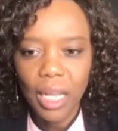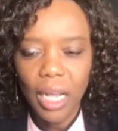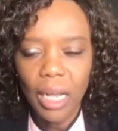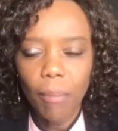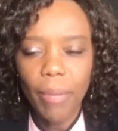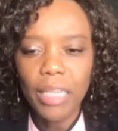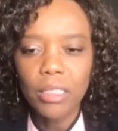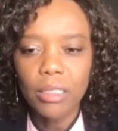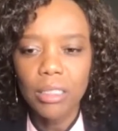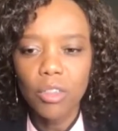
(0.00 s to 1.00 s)

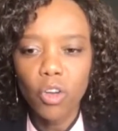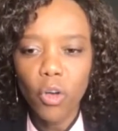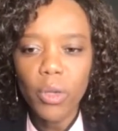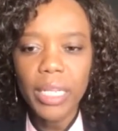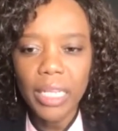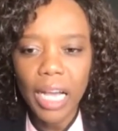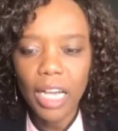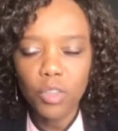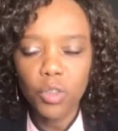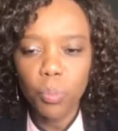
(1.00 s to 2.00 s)
By learning
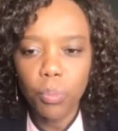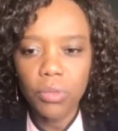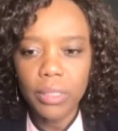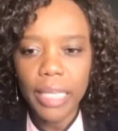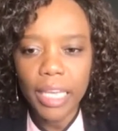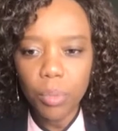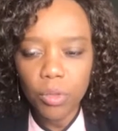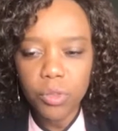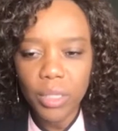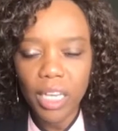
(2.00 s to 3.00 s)
how to put
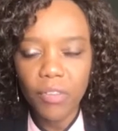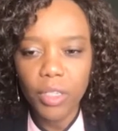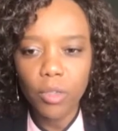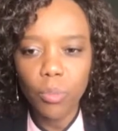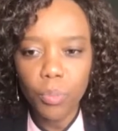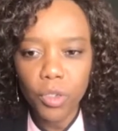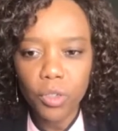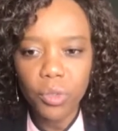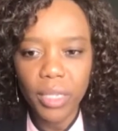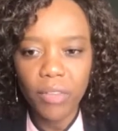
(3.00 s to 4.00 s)
cable together and computer
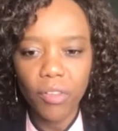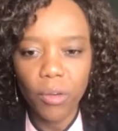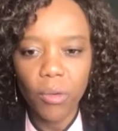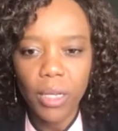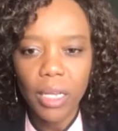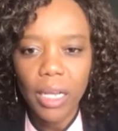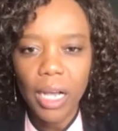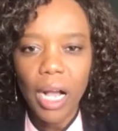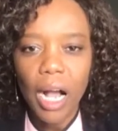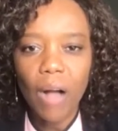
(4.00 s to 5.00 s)
together,
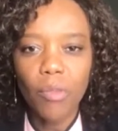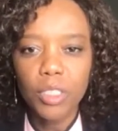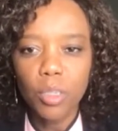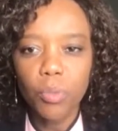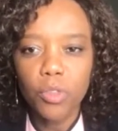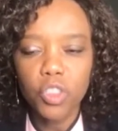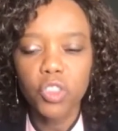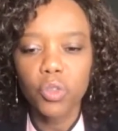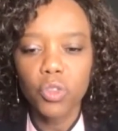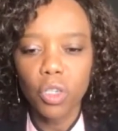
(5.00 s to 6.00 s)
I was able
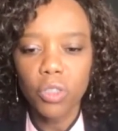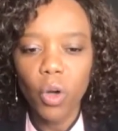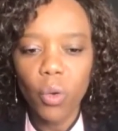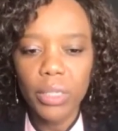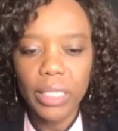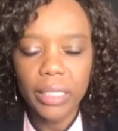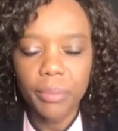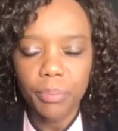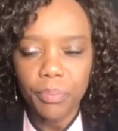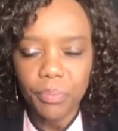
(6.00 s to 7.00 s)
to not
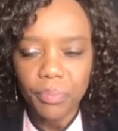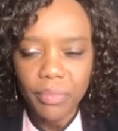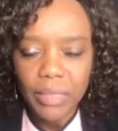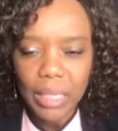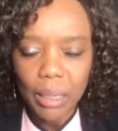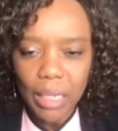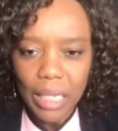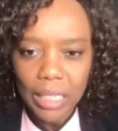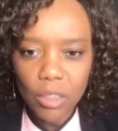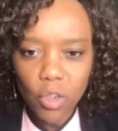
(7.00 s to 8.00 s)
only
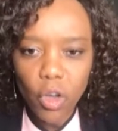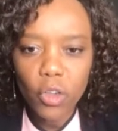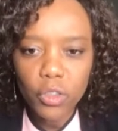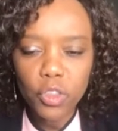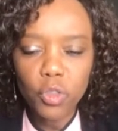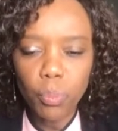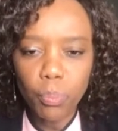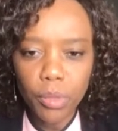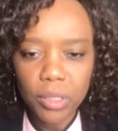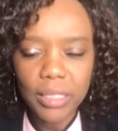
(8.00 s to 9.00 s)
learn to
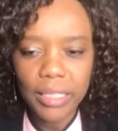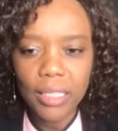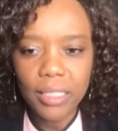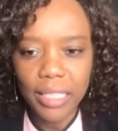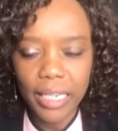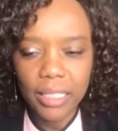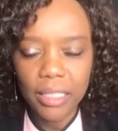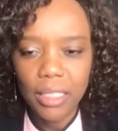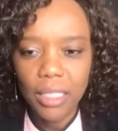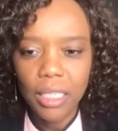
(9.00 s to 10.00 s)
build cell sites,
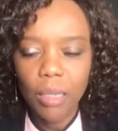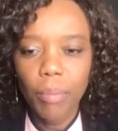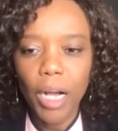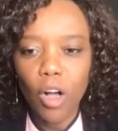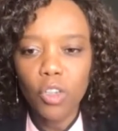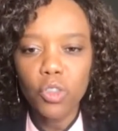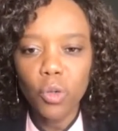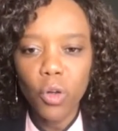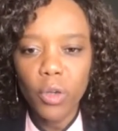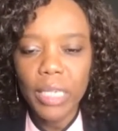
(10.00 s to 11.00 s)
but also
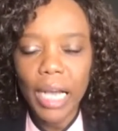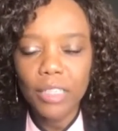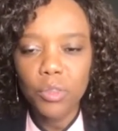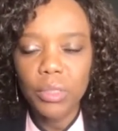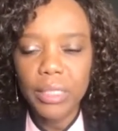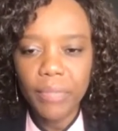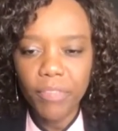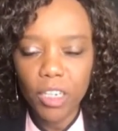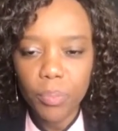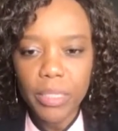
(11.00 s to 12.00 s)
learn how to
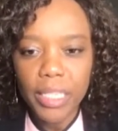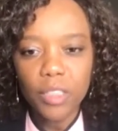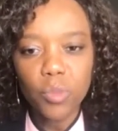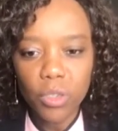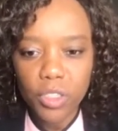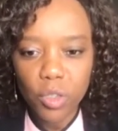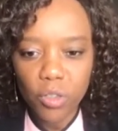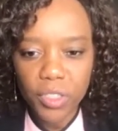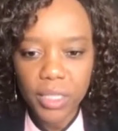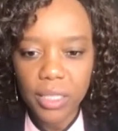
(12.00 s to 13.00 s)
develop network
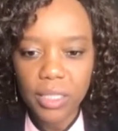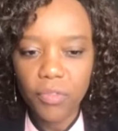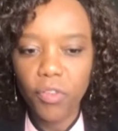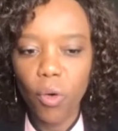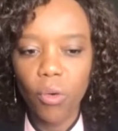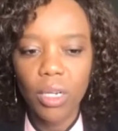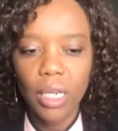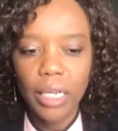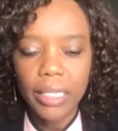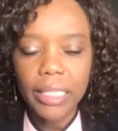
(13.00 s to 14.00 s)
services for
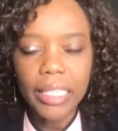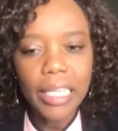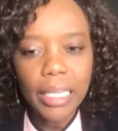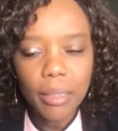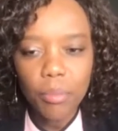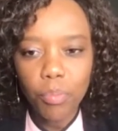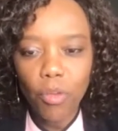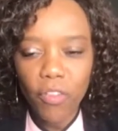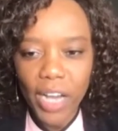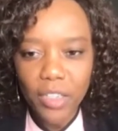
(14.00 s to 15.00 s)
key
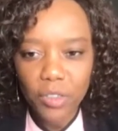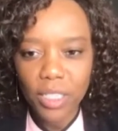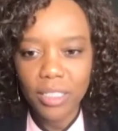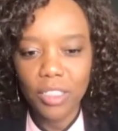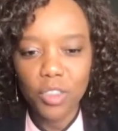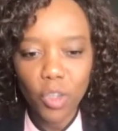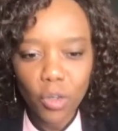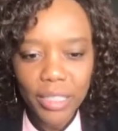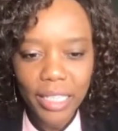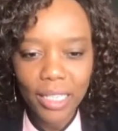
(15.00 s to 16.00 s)
providers such as
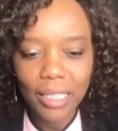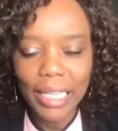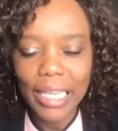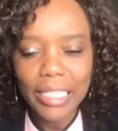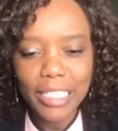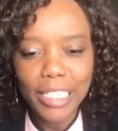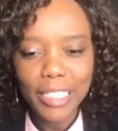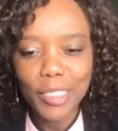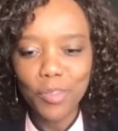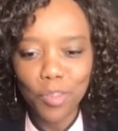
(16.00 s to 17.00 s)
Nortel,
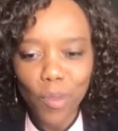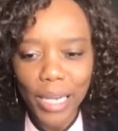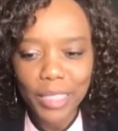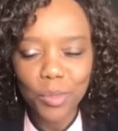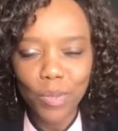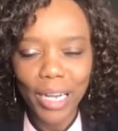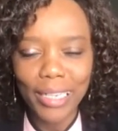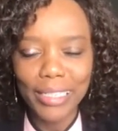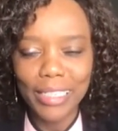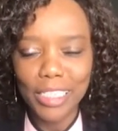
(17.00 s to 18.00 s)
AT&T, Verizon
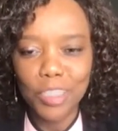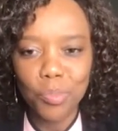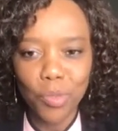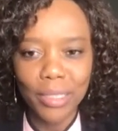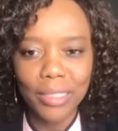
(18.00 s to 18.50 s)
Wireless, and Sprint.